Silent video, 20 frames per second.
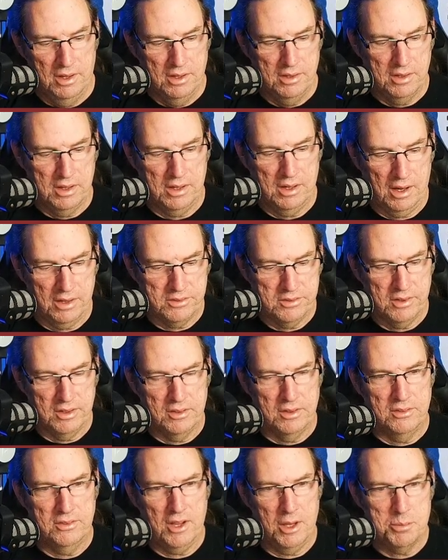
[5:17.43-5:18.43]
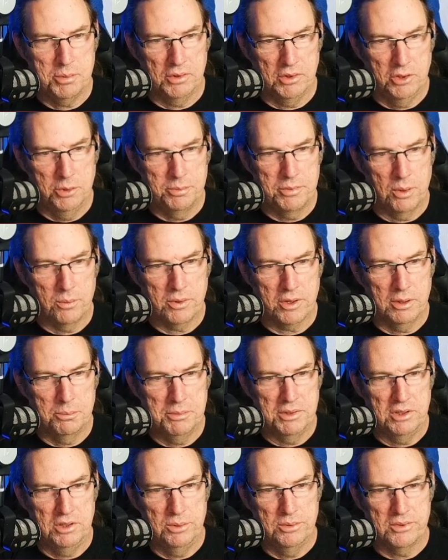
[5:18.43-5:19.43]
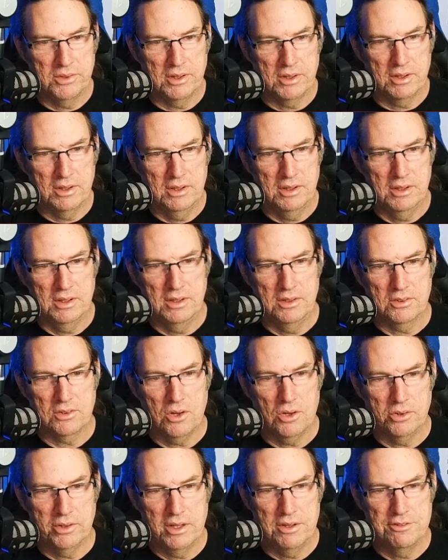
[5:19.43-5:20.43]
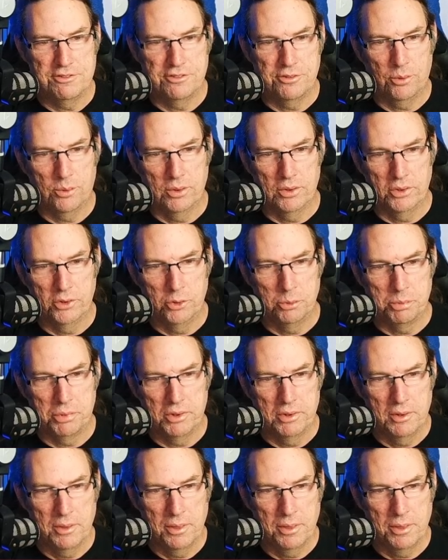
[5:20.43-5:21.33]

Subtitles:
And I said the type of loop that we're going to be using is called a for loop.